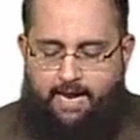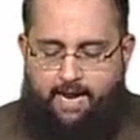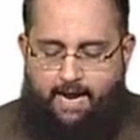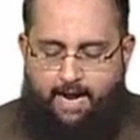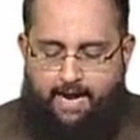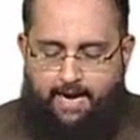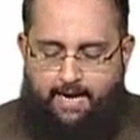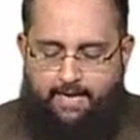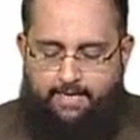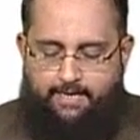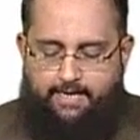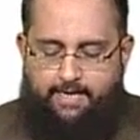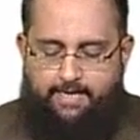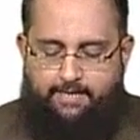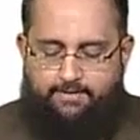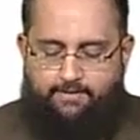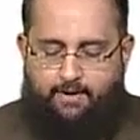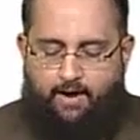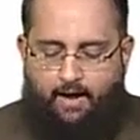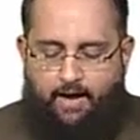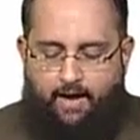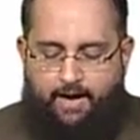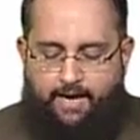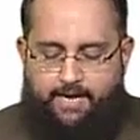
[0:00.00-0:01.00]
and it
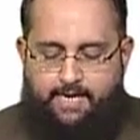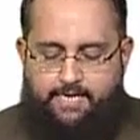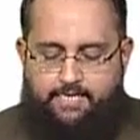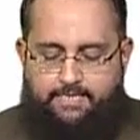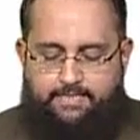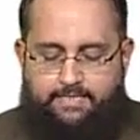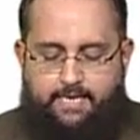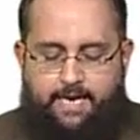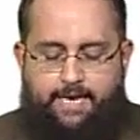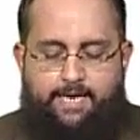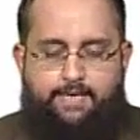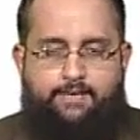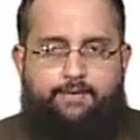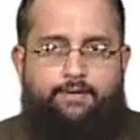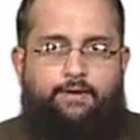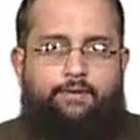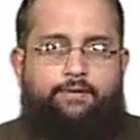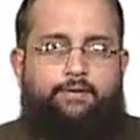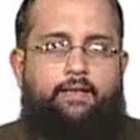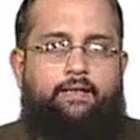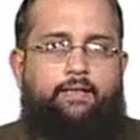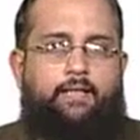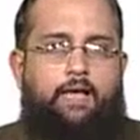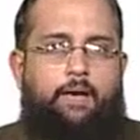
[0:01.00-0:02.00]
hides the
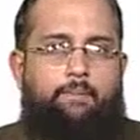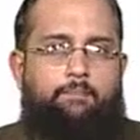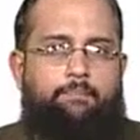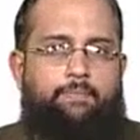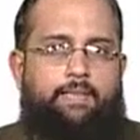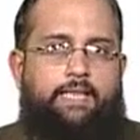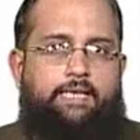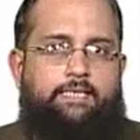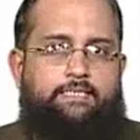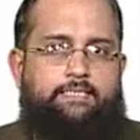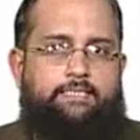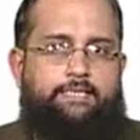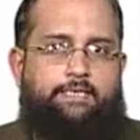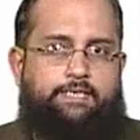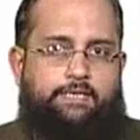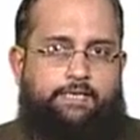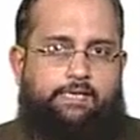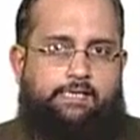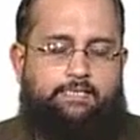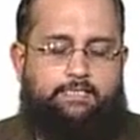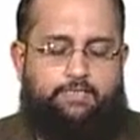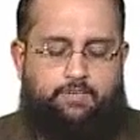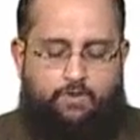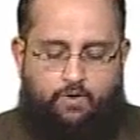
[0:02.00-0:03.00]
internal
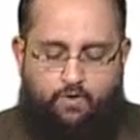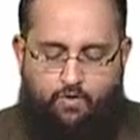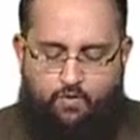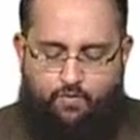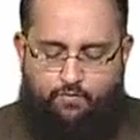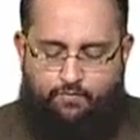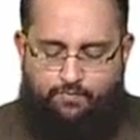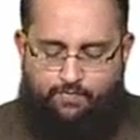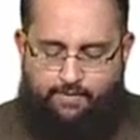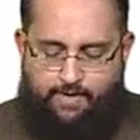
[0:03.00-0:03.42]
complexities of